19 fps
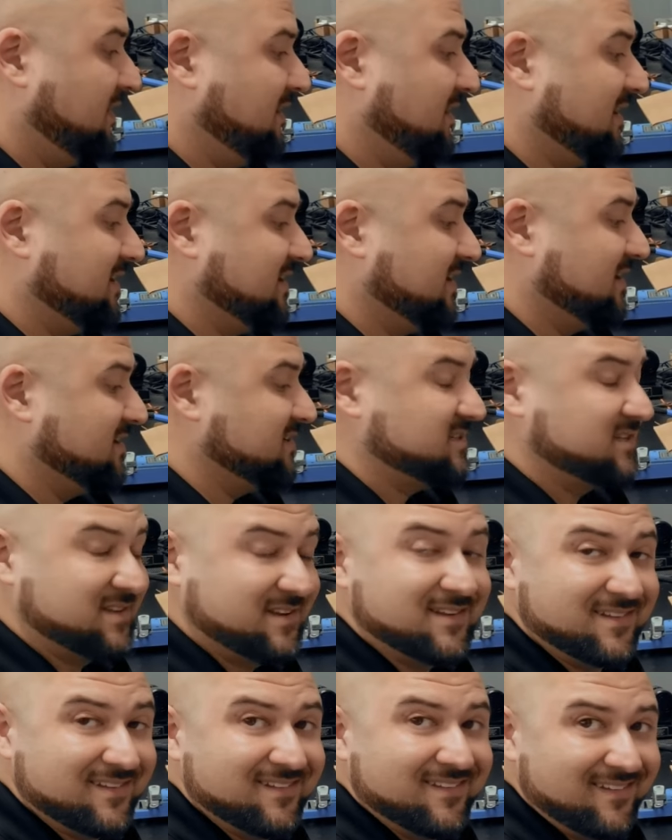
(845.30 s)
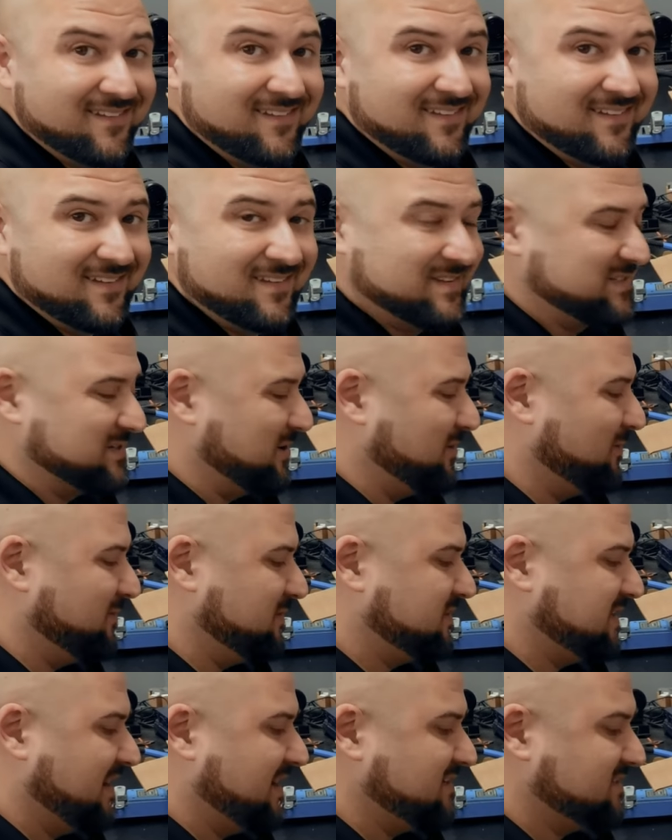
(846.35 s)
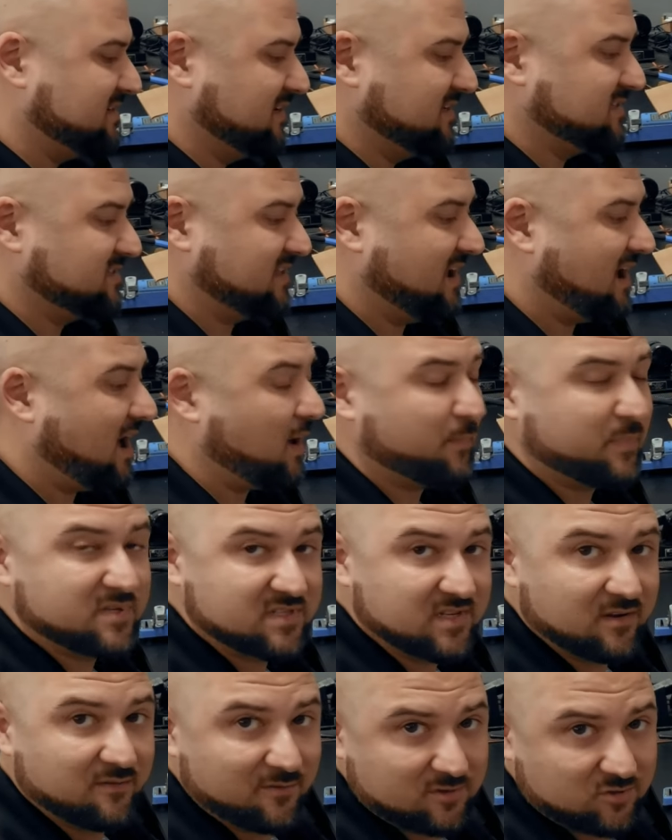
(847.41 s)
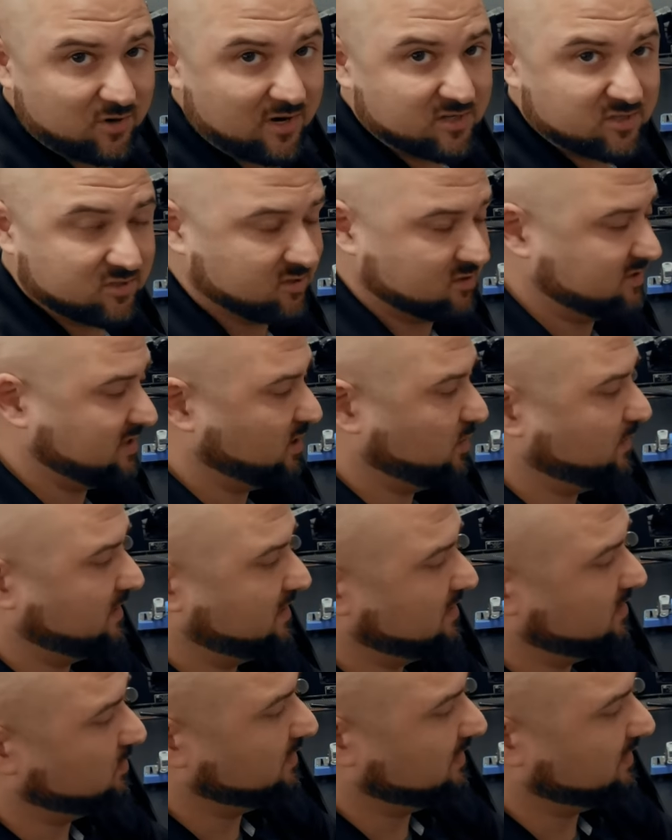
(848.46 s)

It does. So in this case, it's the opposite of the directions they're telling me in here